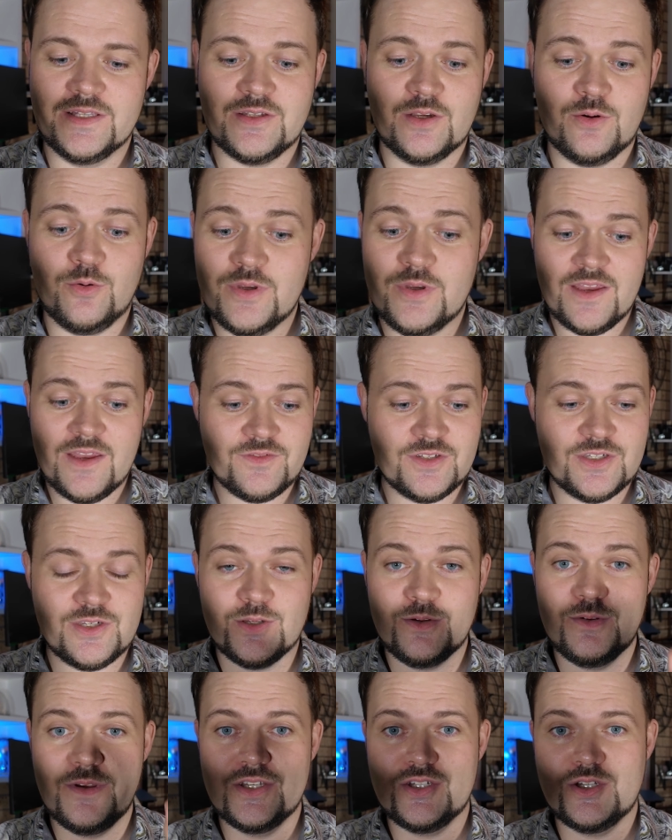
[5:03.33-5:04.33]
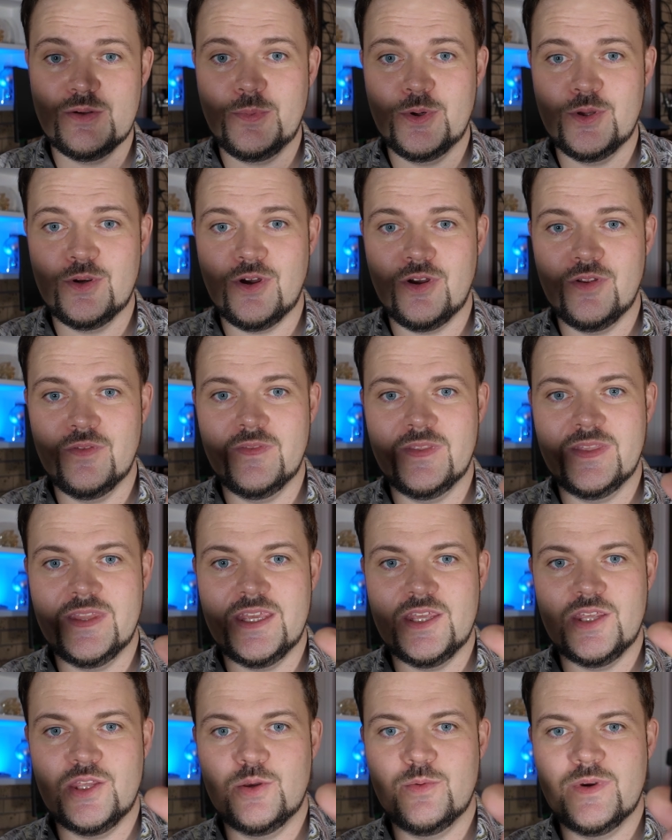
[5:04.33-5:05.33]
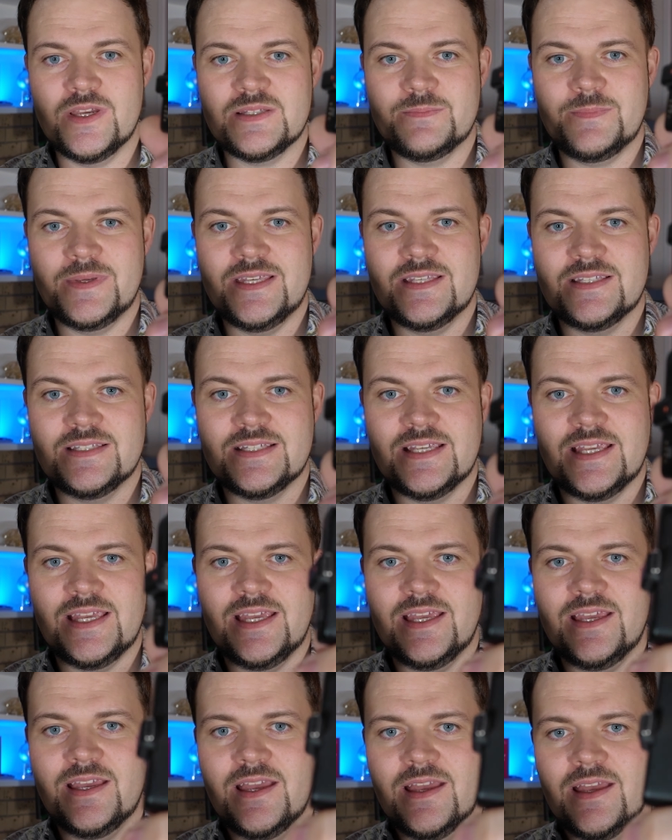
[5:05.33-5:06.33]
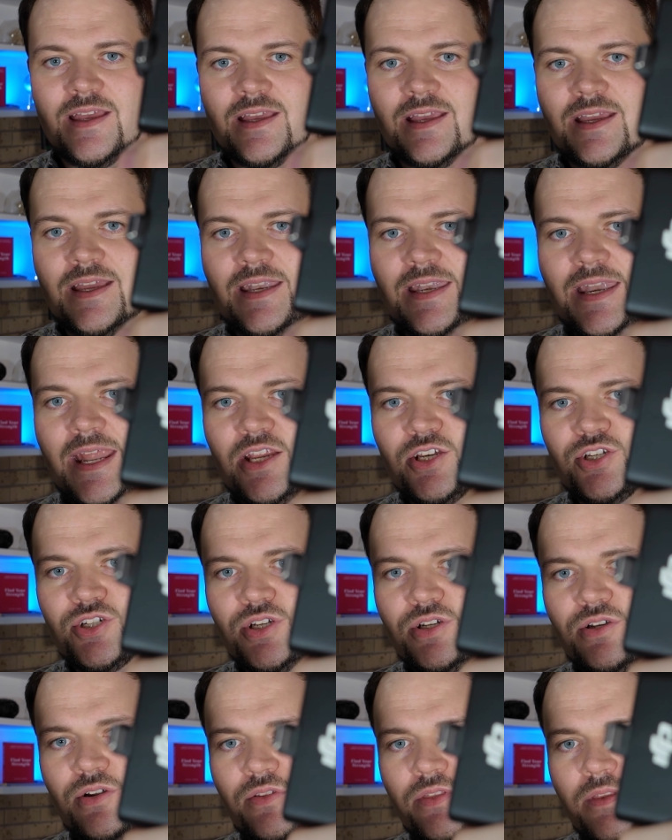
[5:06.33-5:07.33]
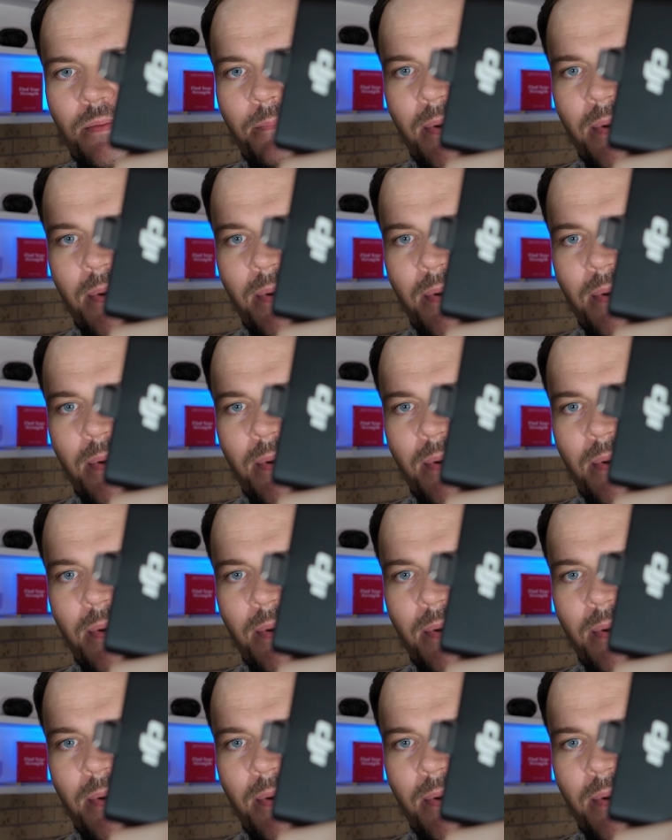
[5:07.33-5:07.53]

So have to do is you put on the USB-C connection on the